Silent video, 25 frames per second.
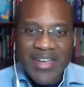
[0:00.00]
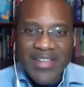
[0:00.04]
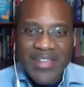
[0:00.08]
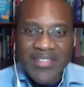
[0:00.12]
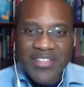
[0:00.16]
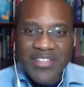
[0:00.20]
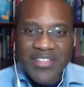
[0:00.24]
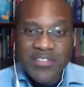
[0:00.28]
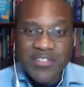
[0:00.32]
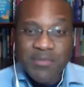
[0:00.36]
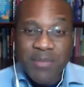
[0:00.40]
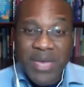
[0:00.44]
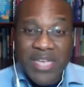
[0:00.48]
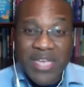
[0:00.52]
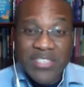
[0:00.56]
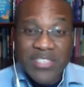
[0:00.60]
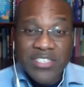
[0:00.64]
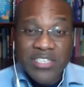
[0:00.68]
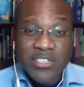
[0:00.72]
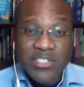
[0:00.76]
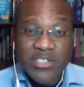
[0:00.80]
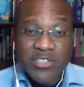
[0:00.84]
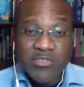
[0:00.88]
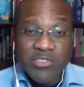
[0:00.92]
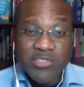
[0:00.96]
this
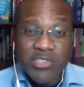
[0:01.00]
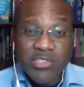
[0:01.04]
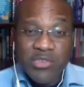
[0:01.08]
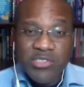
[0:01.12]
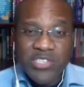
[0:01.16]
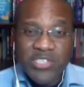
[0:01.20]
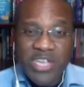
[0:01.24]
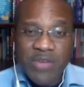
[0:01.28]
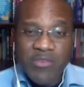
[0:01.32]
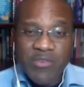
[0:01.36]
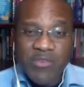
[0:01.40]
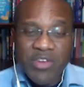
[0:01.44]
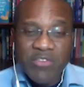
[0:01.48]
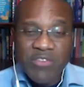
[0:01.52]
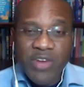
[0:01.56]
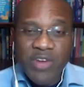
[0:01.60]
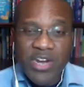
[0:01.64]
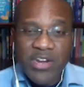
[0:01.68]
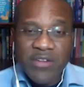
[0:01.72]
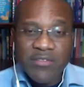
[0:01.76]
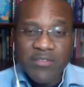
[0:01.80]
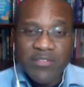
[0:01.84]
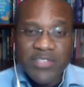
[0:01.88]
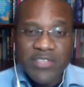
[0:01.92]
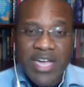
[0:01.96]
message because Luke said we've
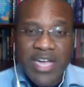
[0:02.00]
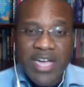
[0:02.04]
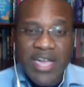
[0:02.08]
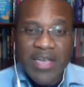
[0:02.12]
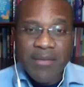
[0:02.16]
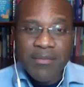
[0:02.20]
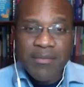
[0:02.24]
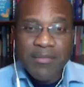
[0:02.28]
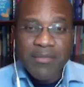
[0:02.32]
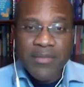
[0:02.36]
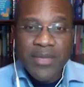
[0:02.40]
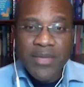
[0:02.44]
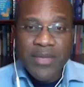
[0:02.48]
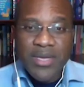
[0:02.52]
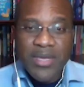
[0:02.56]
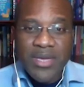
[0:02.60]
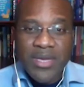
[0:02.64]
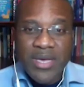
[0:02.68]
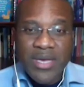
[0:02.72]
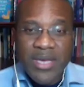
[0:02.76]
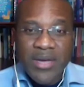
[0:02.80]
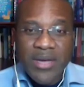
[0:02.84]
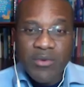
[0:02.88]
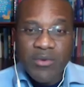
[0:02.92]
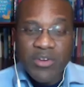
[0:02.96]
run out of time.
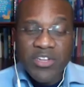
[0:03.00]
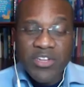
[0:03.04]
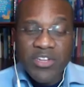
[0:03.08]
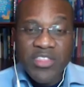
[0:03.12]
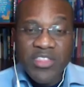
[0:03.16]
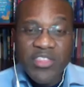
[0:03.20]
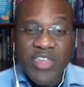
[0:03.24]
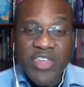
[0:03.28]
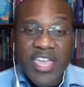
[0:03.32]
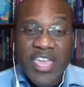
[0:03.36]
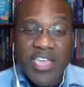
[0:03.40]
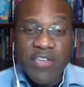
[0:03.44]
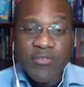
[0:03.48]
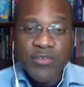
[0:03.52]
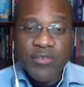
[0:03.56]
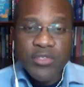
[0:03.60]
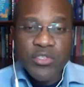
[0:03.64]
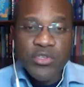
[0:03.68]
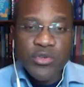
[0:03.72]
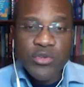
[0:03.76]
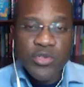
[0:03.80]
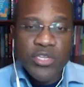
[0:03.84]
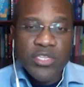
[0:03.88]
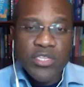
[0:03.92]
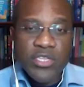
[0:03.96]
I want to thank you for
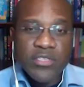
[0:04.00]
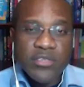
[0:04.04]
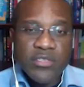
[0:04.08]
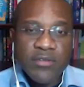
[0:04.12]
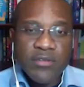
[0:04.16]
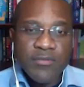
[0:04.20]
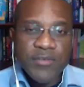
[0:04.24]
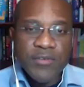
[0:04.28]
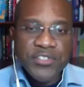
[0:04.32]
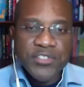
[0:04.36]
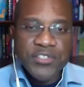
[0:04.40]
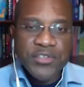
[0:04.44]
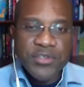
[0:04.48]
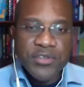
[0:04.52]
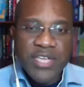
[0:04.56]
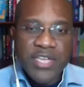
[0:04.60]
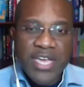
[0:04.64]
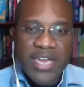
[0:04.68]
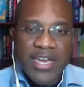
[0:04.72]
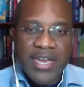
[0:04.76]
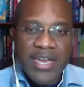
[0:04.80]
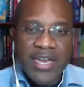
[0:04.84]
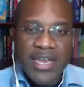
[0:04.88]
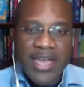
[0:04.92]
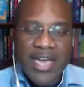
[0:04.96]
tuning into the Vision
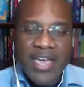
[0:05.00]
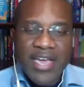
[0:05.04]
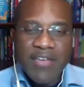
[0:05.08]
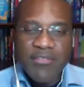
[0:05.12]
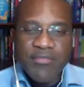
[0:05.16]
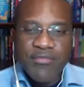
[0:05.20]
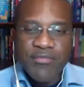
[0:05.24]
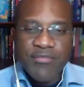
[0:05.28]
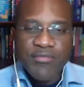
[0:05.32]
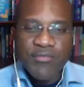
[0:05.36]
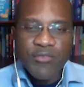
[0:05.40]
Guided Life.